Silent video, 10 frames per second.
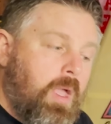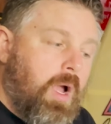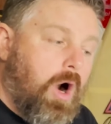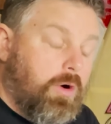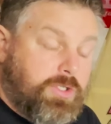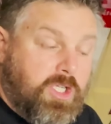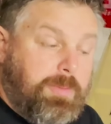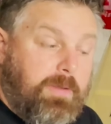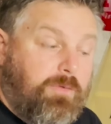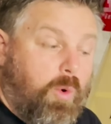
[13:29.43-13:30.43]
or excuse
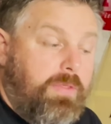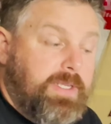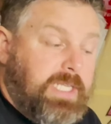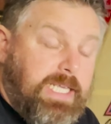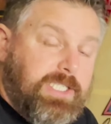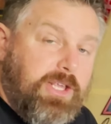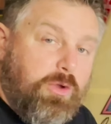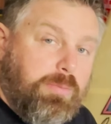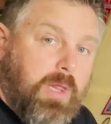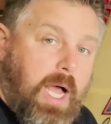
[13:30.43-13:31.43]
me, for this
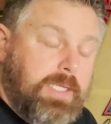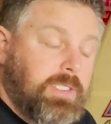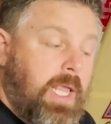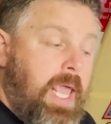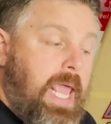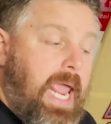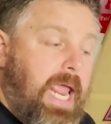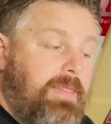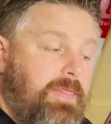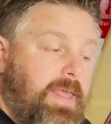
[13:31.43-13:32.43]
ECU Plus,
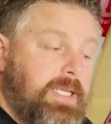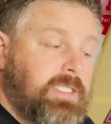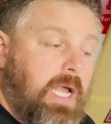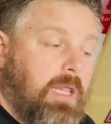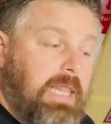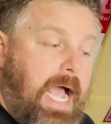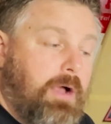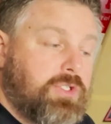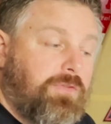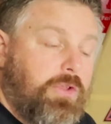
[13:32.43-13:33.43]
and this
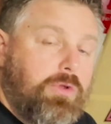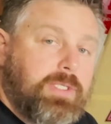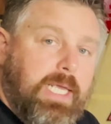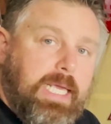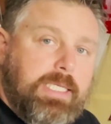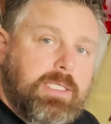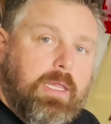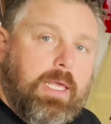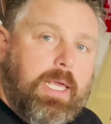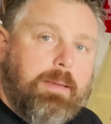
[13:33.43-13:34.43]
allows for you to
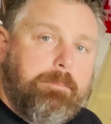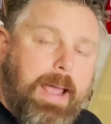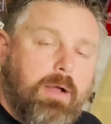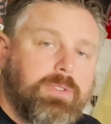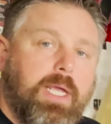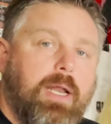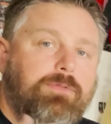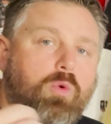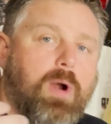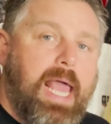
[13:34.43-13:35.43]
easily mount it if
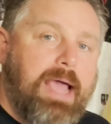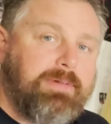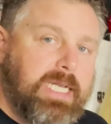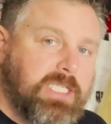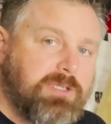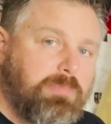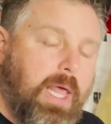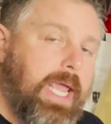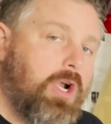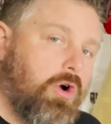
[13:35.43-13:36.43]
you want to have it
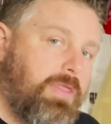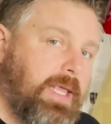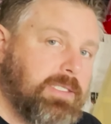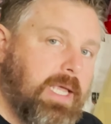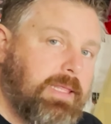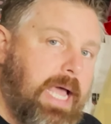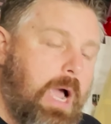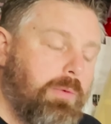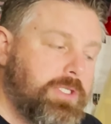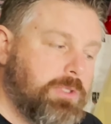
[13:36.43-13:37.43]
displayed or things like
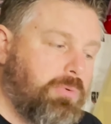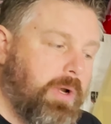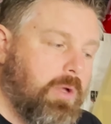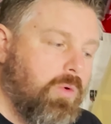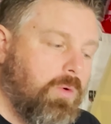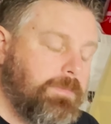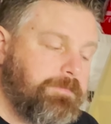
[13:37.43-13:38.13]
that, which is pretty cool.